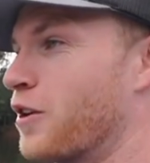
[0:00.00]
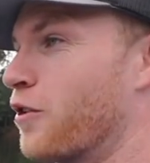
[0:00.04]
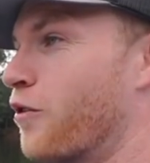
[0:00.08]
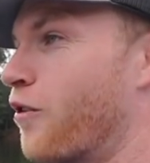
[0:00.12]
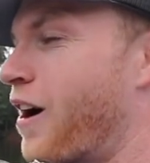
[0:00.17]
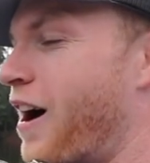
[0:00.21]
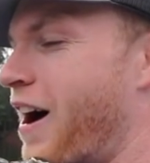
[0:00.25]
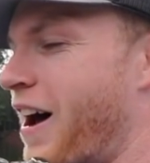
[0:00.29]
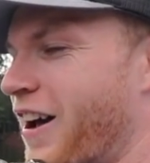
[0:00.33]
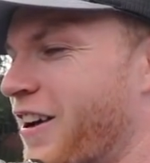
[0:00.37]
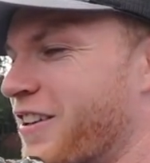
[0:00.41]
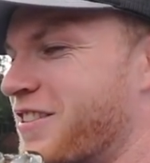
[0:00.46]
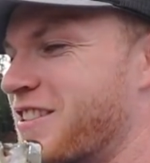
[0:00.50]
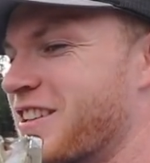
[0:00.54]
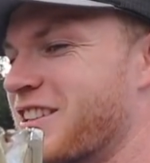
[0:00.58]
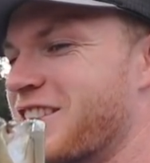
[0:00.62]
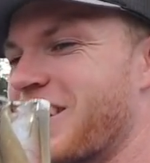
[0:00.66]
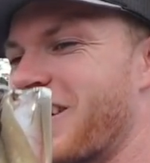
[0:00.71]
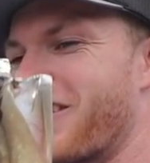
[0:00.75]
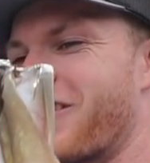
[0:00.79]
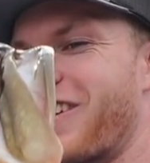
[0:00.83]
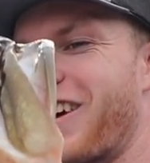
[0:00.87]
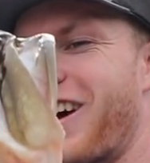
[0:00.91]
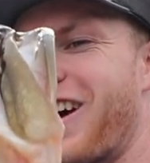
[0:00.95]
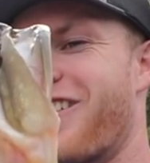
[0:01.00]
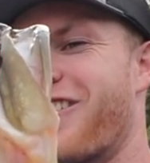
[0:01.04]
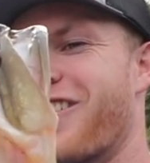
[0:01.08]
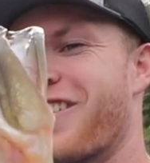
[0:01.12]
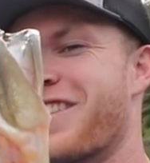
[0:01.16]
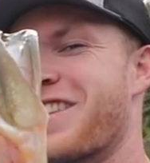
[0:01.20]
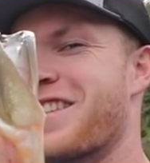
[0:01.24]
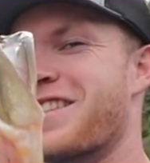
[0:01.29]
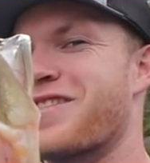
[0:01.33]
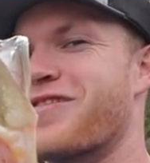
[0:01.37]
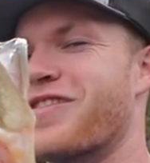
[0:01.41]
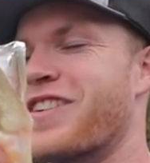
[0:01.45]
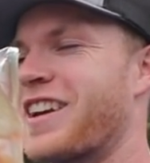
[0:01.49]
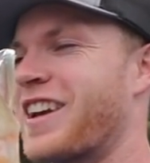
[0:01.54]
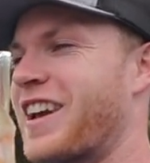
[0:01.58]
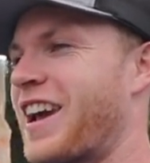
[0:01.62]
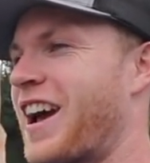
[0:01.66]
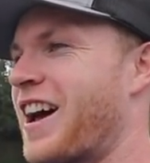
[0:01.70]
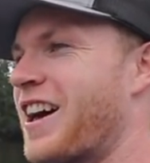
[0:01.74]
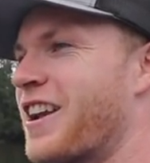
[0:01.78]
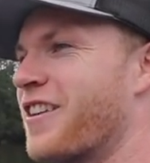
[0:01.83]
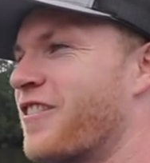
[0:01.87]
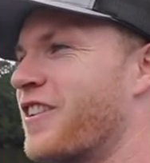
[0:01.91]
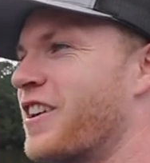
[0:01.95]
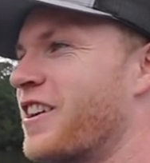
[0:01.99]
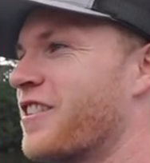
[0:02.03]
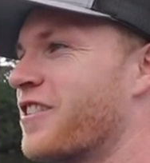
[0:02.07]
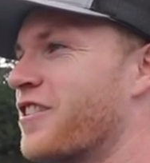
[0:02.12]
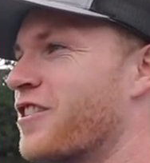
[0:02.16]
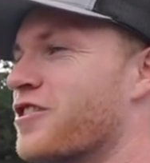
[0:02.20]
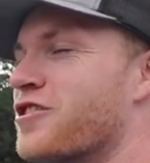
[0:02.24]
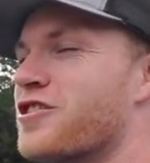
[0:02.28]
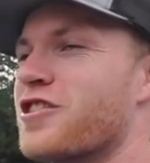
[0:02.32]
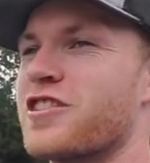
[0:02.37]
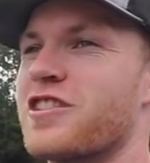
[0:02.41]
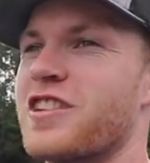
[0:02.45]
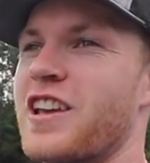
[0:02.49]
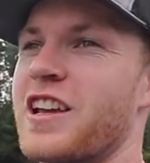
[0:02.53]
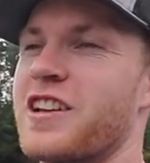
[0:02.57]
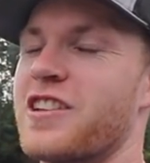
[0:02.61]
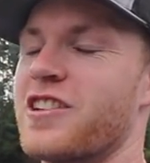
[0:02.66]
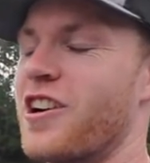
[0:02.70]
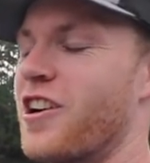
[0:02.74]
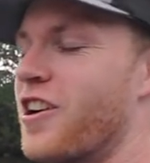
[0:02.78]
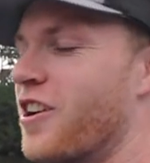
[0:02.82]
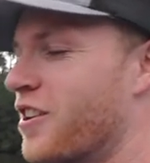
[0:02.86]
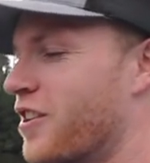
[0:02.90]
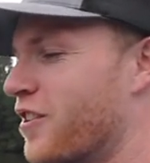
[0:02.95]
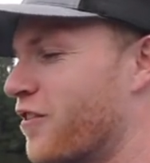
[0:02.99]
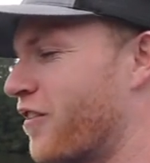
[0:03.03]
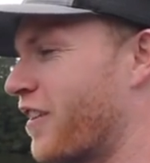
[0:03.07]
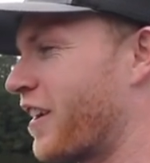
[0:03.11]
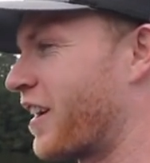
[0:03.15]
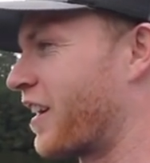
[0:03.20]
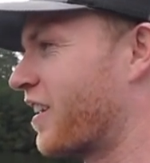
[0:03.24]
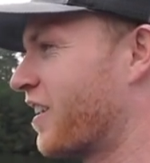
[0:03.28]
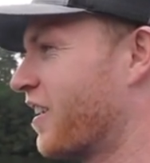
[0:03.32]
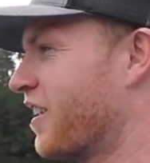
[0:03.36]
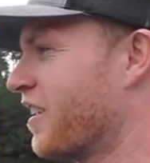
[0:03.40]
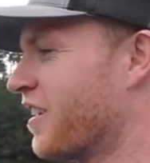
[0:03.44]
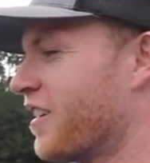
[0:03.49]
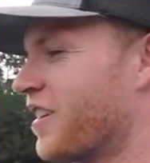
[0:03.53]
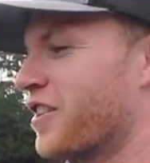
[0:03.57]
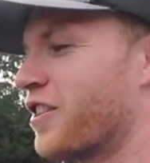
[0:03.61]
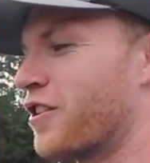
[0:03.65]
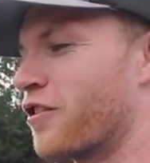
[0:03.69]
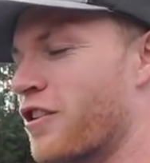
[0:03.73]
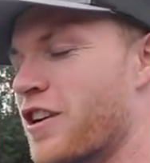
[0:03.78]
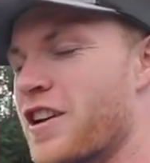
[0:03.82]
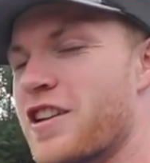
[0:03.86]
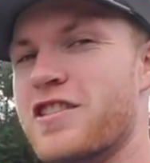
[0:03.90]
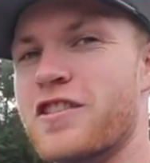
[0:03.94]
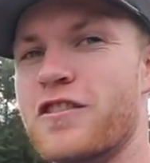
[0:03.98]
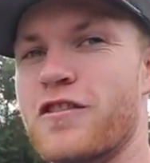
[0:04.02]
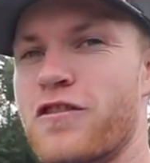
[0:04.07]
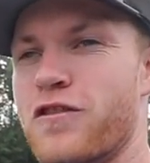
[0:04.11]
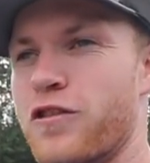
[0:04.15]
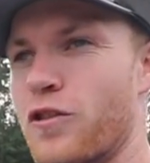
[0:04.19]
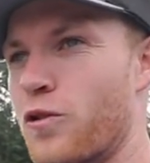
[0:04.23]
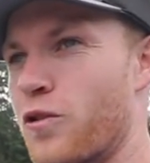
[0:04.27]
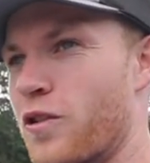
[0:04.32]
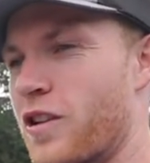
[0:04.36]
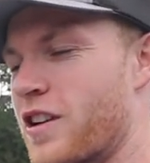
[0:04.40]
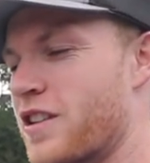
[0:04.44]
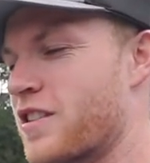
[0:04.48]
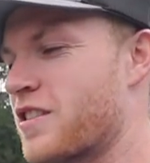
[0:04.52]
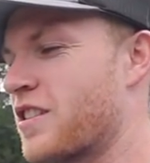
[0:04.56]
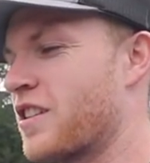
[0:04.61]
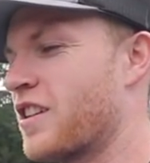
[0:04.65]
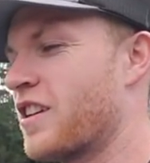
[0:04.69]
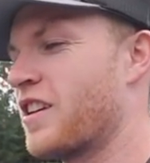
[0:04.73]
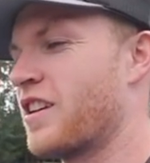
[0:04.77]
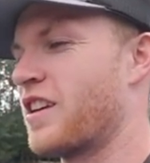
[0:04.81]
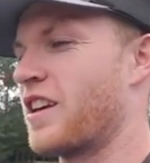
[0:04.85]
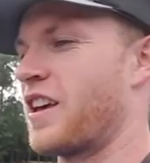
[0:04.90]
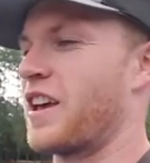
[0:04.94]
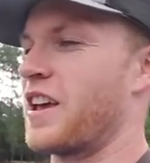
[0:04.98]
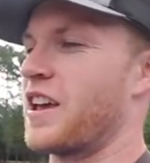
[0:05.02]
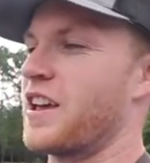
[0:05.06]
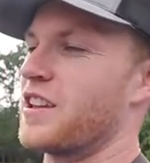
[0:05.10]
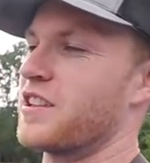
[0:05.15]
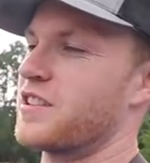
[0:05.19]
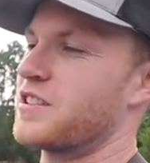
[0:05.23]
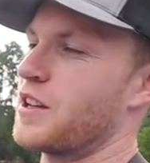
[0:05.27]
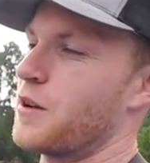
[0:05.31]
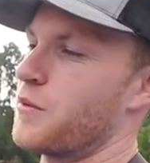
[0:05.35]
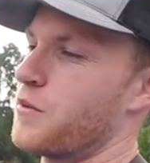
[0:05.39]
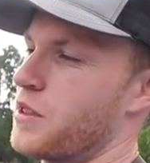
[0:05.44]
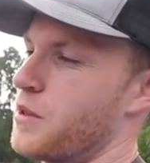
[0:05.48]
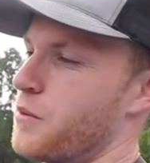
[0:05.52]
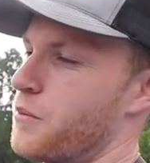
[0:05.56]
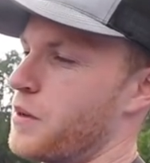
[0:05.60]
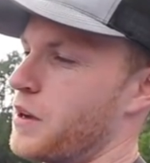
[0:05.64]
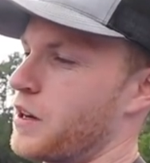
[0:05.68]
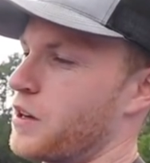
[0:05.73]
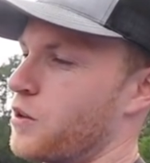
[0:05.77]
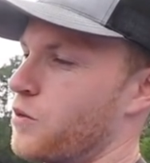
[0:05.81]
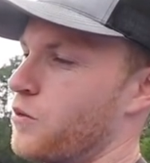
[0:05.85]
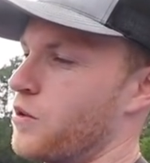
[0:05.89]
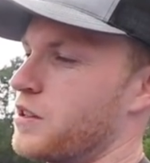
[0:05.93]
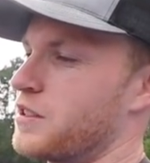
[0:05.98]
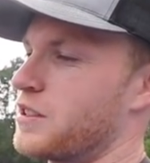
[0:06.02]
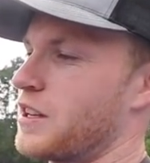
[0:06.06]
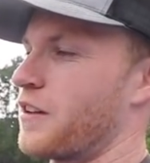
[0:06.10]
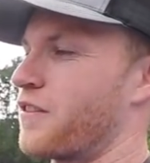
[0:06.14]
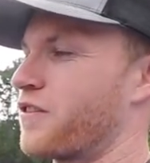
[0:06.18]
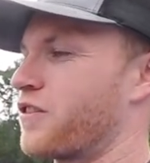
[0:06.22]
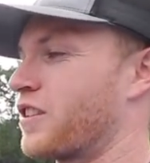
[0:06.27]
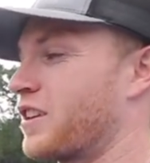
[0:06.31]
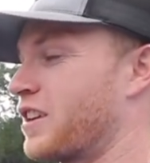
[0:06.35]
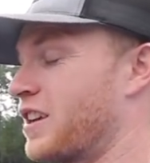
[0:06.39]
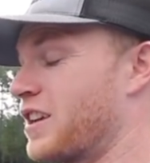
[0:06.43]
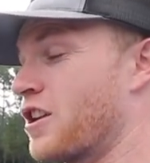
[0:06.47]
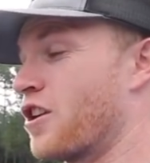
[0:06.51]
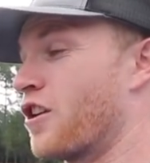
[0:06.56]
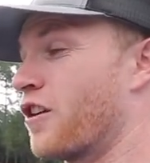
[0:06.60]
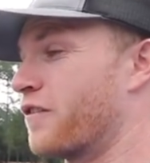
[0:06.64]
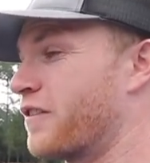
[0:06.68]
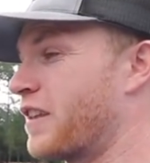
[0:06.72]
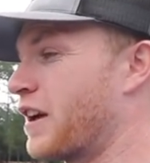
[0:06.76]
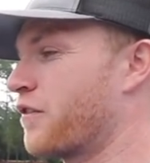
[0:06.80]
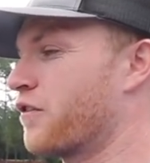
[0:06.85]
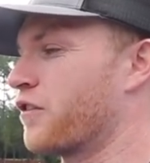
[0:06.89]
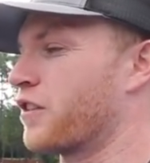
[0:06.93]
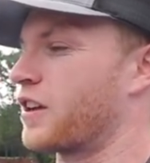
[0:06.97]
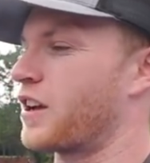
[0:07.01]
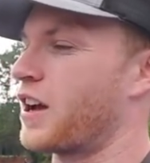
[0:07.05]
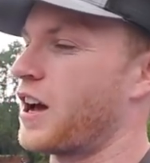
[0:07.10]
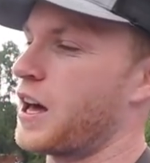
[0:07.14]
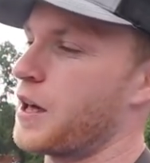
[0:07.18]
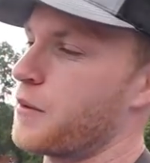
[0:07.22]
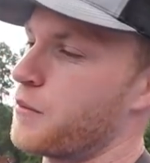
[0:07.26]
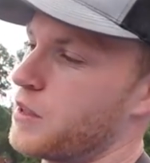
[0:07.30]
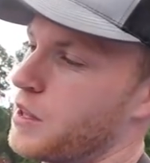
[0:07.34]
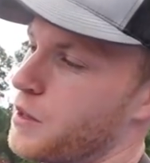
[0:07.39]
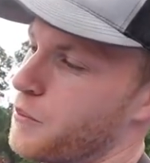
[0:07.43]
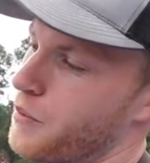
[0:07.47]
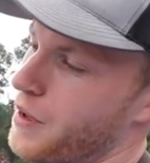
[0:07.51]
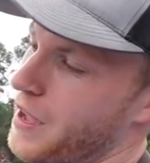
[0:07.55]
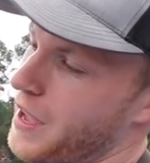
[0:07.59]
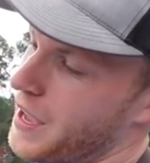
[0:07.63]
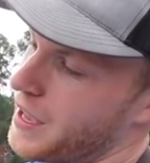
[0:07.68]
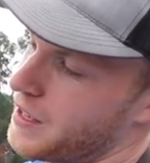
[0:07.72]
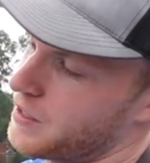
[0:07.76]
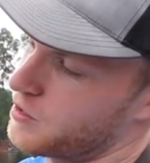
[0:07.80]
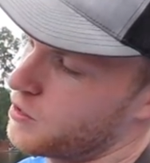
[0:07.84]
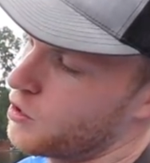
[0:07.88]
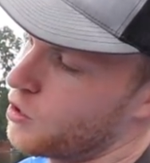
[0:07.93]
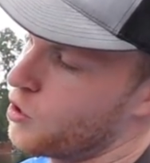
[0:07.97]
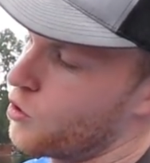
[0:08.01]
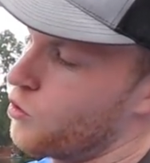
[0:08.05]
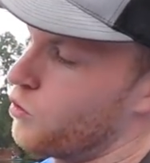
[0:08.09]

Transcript: a while since I've caught one this big out of here. There's just a ton of like threes and fours, and some of the bigger ones I've, you know, I've definitely caught them in the past.